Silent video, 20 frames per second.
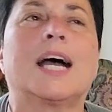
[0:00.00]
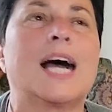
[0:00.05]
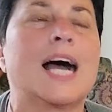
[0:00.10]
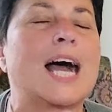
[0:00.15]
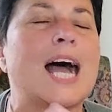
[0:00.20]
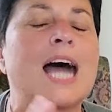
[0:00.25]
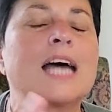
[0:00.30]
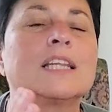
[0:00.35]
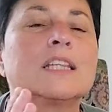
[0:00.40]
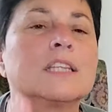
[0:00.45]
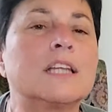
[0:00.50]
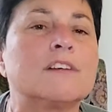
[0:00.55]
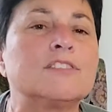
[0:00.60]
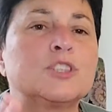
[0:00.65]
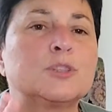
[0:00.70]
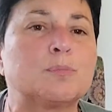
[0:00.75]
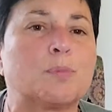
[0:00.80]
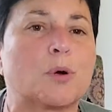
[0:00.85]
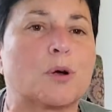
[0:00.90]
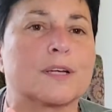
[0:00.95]
I love
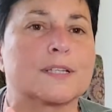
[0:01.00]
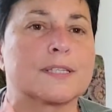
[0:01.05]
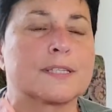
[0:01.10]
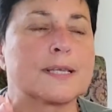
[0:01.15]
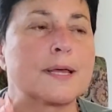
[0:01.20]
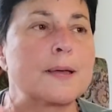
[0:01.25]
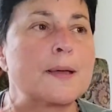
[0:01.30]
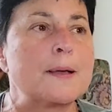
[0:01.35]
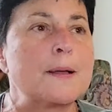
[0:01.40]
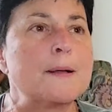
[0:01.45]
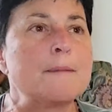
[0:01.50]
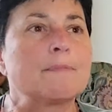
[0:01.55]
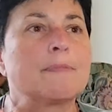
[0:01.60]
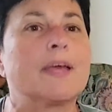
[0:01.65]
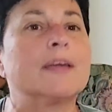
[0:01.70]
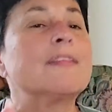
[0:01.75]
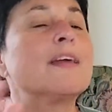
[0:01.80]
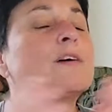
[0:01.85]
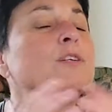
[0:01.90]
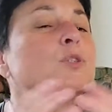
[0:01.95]
sports.
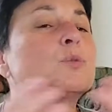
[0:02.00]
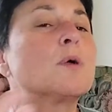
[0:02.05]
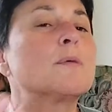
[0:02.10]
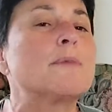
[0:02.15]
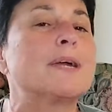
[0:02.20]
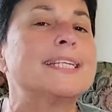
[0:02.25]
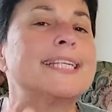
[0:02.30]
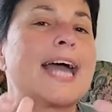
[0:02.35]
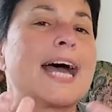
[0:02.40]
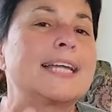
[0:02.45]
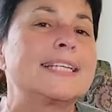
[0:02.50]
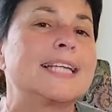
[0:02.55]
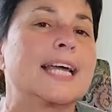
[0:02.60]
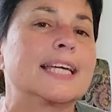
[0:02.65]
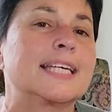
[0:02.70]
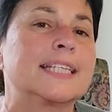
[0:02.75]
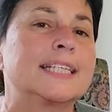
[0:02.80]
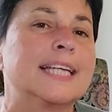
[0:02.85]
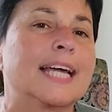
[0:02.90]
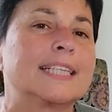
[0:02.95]
And that was the way my dad and I
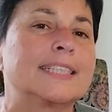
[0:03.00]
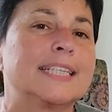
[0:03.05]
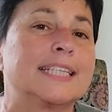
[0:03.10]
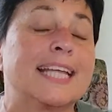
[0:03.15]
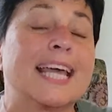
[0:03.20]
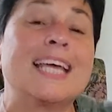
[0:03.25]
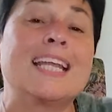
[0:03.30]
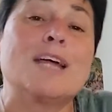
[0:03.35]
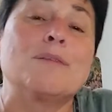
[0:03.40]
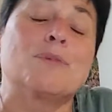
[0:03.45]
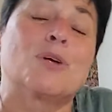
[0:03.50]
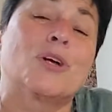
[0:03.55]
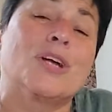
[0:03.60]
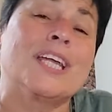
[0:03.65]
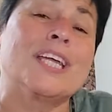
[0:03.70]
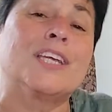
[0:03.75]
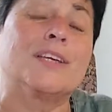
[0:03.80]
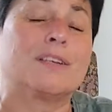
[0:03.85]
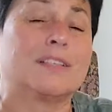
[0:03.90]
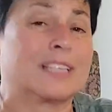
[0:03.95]
connected. And I'm
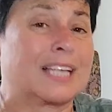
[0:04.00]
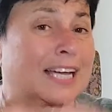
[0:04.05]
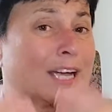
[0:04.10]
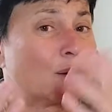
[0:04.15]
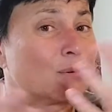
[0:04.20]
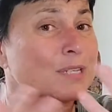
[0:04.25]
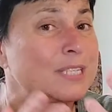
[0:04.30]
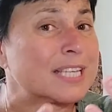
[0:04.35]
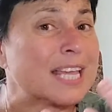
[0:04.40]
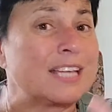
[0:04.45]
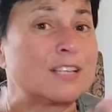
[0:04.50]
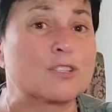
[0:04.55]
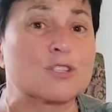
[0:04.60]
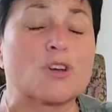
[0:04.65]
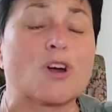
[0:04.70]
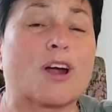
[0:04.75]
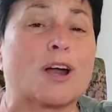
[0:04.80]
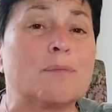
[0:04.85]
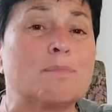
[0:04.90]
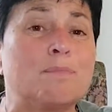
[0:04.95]
Greek, like I was saying.
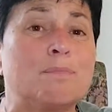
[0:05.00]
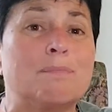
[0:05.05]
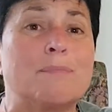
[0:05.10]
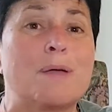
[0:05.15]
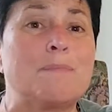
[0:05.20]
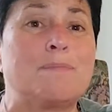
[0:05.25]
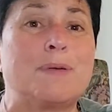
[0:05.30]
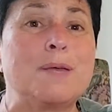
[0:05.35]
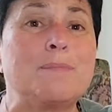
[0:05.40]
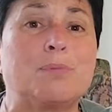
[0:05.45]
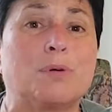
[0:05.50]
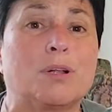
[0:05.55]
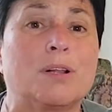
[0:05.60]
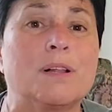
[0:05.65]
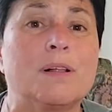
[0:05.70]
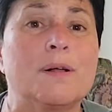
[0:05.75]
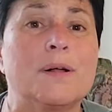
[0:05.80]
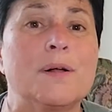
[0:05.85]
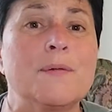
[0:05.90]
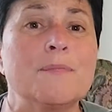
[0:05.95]
So my
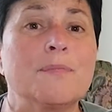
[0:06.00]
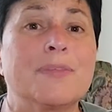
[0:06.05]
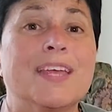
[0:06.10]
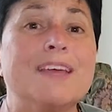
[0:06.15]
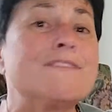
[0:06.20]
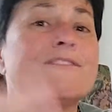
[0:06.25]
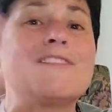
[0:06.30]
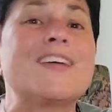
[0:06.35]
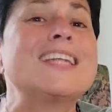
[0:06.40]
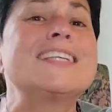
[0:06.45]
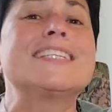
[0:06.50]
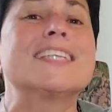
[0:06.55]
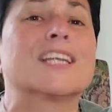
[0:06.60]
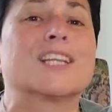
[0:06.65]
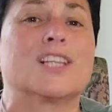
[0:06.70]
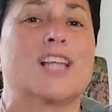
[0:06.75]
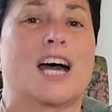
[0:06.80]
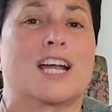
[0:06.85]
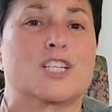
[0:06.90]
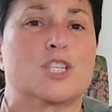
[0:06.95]
people invented a
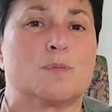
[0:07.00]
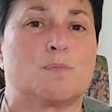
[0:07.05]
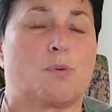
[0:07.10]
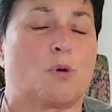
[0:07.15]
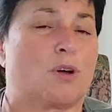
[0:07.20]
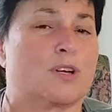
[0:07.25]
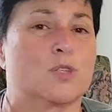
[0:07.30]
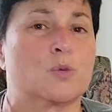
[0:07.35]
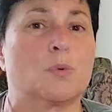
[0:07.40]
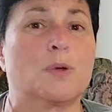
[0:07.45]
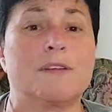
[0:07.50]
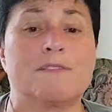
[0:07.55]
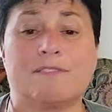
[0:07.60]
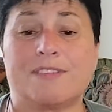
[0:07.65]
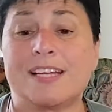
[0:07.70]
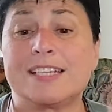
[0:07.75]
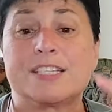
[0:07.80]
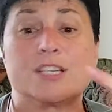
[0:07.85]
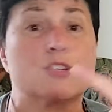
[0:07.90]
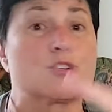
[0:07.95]
lot of sports. We
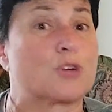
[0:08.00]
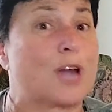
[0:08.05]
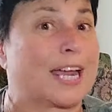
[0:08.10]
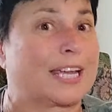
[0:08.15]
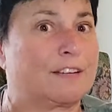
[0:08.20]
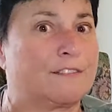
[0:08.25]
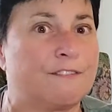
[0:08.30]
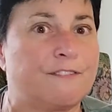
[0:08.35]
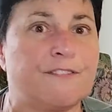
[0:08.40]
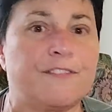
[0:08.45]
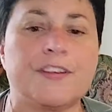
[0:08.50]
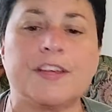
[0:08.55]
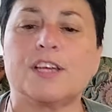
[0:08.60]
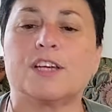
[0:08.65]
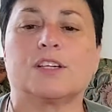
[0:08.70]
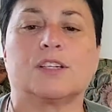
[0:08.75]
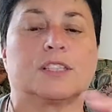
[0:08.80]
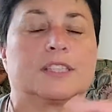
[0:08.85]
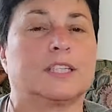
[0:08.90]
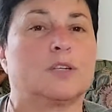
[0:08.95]
invented track and
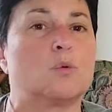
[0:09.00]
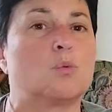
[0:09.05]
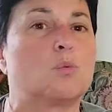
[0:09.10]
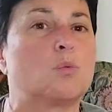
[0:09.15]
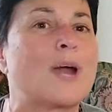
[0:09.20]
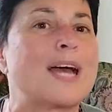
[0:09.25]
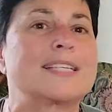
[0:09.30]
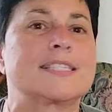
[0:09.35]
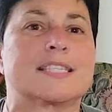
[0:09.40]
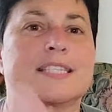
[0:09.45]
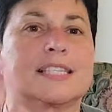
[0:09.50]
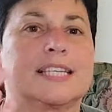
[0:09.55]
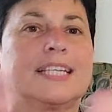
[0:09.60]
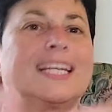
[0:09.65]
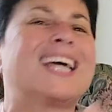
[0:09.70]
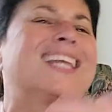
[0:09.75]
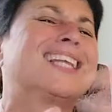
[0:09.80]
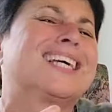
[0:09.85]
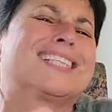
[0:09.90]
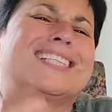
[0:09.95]
field and wrestling.
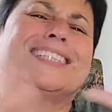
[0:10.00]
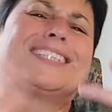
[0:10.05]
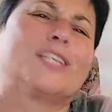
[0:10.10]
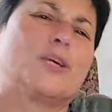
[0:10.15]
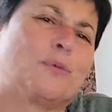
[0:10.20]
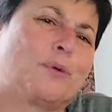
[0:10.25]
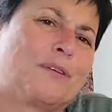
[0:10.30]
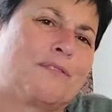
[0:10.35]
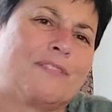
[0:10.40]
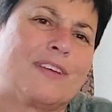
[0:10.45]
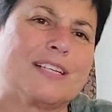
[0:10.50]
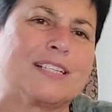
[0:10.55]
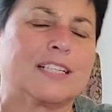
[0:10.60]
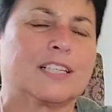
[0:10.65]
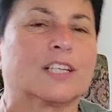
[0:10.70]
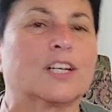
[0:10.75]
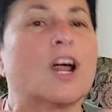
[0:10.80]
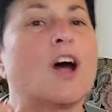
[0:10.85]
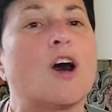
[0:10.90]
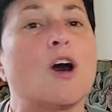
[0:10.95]
I like to say we invented
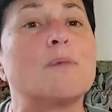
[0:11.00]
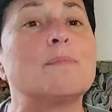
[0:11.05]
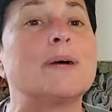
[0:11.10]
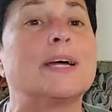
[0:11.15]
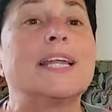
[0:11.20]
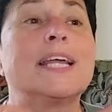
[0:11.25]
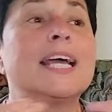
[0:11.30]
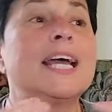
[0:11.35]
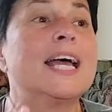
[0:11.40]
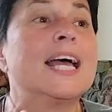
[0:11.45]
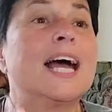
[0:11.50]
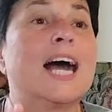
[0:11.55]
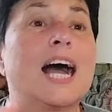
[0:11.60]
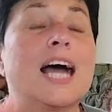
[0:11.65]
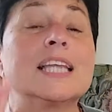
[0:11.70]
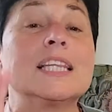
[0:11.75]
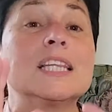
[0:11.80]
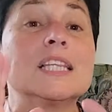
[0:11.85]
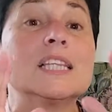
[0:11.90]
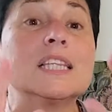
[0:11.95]
it all, but I
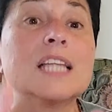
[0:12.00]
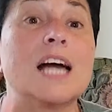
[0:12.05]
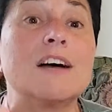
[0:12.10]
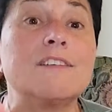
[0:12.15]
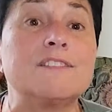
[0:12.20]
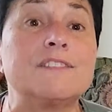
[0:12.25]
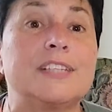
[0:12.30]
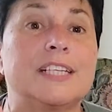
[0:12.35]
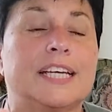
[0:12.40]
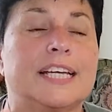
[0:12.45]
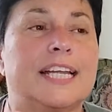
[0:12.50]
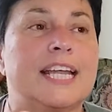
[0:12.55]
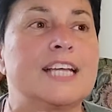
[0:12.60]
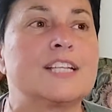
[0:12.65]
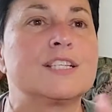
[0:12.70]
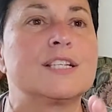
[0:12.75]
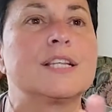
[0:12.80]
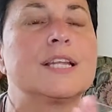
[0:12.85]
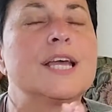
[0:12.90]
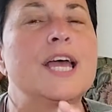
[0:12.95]
loved it.
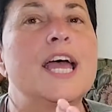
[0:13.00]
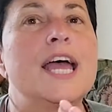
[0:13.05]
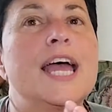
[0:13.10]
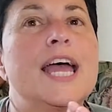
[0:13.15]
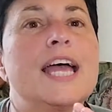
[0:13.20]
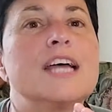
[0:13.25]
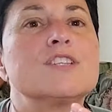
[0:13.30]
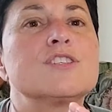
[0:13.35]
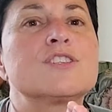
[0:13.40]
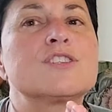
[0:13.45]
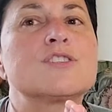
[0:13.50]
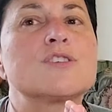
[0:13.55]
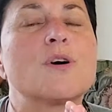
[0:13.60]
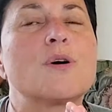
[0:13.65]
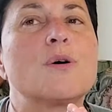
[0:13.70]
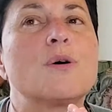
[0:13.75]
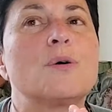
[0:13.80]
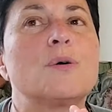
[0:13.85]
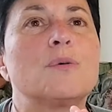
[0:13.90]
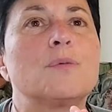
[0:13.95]
And
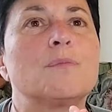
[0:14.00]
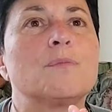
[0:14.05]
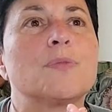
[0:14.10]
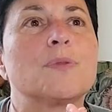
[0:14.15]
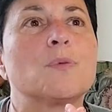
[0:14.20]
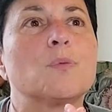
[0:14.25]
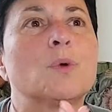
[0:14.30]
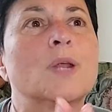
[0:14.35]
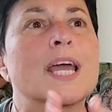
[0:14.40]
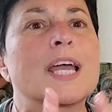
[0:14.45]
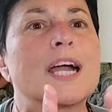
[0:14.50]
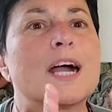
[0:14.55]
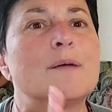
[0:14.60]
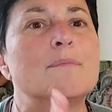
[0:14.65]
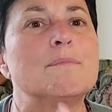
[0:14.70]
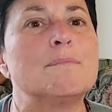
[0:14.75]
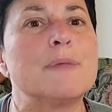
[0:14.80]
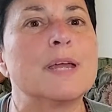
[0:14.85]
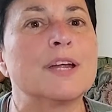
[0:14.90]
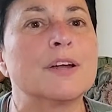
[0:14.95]
so when I got
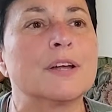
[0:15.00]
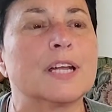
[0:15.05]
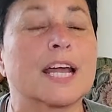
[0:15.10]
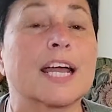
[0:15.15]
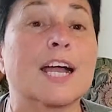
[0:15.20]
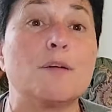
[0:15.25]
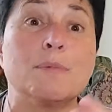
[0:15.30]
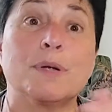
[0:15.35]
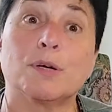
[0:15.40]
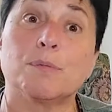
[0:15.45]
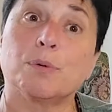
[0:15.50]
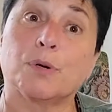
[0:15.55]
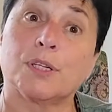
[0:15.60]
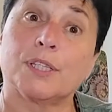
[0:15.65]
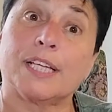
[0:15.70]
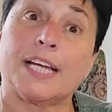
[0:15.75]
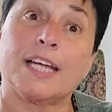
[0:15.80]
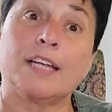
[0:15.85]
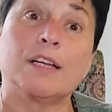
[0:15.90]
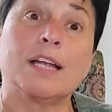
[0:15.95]
married pretty
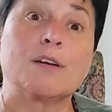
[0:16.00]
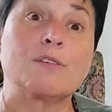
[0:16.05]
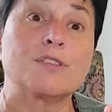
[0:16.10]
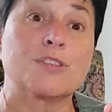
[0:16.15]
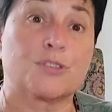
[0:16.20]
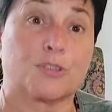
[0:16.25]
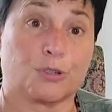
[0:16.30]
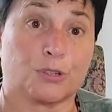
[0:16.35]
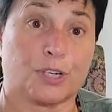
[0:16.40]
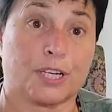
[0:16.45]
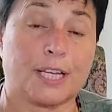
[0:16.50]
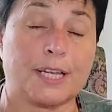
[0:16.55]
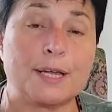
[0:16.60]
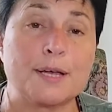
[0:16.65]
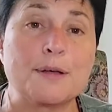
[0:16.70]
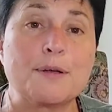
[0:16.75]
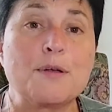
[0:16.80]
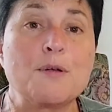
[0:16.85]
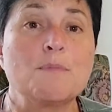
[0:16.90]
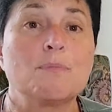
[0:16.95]
late. I was 30.
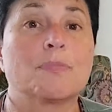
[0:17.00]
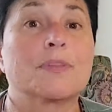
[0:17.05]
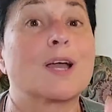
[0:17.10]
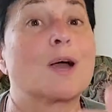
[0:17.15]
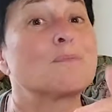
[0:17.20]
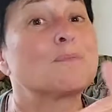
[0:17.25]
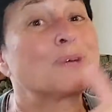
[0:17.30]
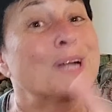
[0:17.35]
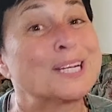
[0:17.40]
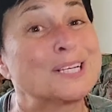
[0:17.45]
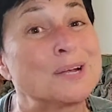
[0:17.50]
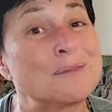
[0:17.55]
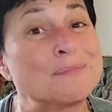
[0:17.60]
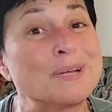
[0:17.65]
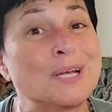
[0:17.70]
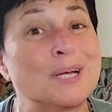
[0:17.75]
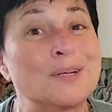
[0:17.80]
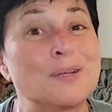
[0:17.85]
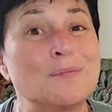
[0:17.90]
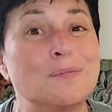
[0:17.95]
Got pregnant on my
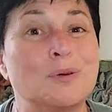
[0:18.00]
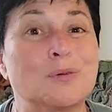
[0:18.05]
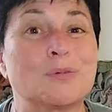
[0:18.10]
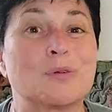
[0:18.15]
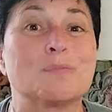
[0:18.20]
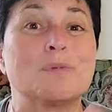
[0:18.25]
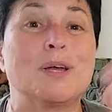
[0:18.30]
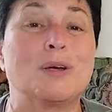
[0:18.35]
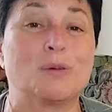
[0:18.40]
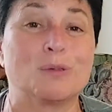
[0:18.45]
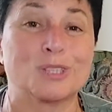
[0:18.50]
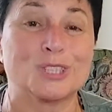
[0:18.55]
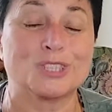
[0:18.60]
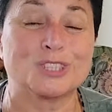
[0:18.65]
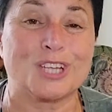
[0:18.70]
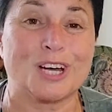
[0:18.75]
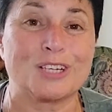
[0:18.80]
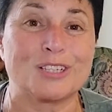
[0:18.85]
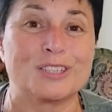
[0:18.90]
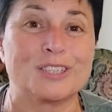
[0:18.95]
honeymoon with my oldest
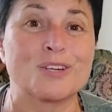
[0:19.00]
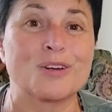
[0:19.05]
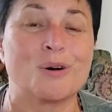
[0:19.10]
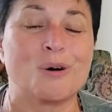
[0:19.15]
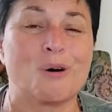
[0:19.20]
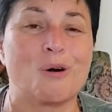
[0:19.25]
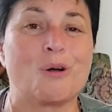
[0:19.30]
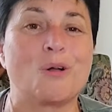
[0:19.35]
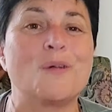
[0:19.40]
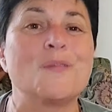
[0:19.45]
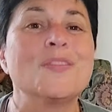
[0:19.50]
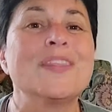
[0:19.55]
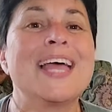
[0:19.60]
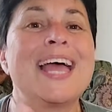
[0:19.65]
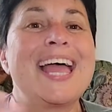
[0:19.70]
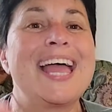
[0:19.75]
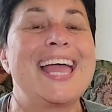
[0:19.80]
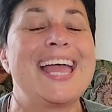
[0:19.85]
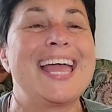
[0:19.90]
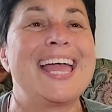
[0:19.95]
daughter, Nicole.
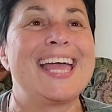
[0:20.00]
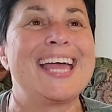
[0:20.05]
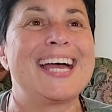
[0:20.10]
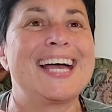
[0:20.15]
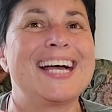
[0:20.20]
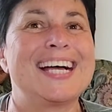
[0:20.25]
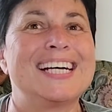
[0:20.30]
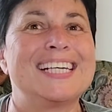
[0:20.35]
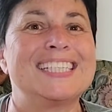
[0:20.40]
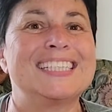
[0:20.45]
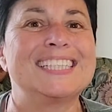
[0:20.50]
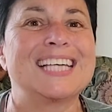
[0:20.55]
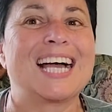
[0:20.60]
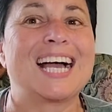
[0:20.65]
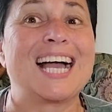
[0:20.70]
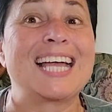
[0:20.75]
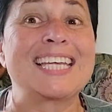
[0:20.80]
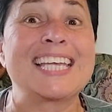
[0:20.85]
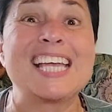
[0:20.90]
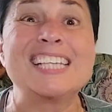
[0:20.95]
And
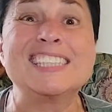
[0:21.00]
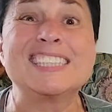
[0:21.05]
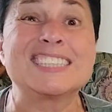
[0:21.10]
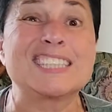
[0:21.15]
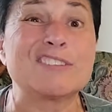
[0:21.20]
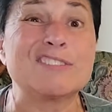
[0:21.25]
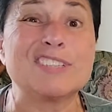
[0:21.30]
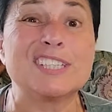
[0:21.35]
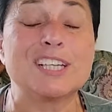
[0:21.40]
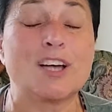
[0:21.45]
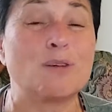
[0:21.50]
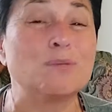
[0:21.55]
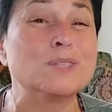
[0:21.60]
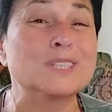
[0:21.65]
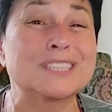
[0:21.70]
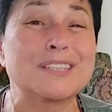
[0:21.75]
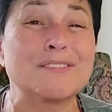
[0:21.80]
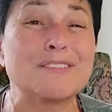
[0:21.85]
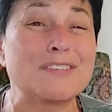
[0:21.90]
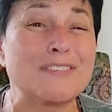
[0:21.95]
I gained
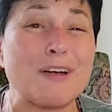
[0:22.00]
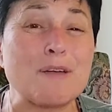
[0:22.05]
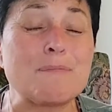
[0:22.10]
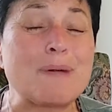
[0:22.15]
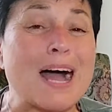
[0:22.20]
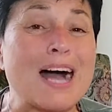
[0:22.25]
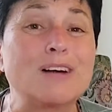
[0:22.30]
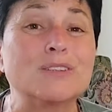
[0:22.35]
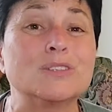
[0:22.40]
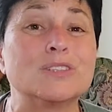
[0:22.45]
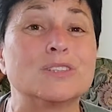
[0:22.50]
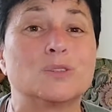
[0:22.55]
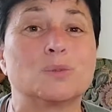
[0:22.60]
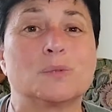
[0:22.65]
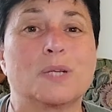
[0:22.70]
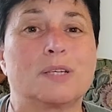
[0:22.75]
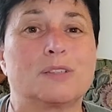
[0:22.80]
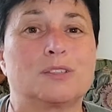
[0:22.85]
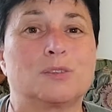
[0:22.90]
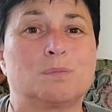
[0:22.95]
almost 75 pounds
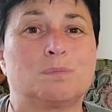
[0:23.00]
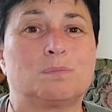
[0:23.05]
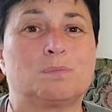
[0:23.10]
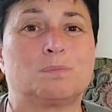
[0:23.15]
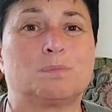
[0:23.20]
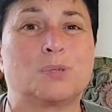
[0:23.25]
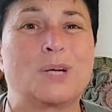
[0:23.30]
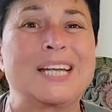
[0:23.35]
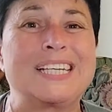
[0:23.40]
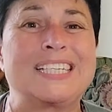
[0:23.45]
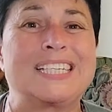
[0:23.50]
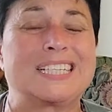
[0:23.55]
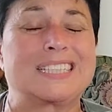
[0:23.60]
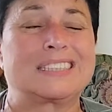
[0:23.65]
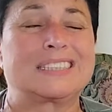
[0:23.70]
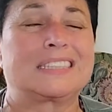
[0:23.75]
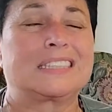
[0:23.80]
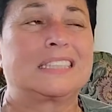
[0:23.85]
when I was pregnant.